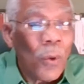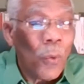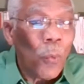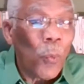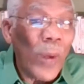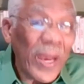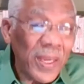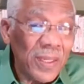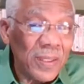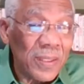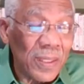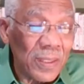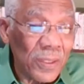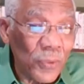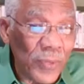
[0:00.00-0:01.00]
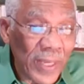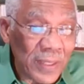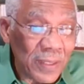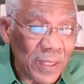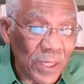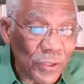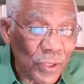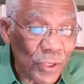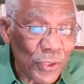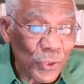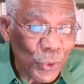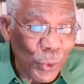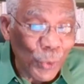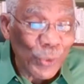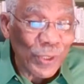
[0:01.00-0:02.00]
Why did the United Nations
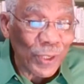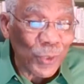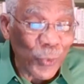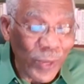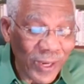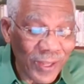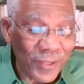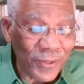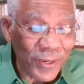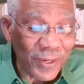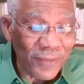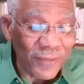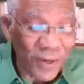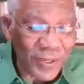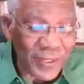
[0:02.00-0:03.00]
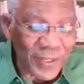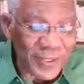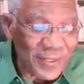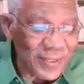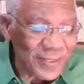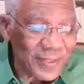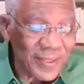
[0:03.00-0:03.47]
choose the 23rd of August?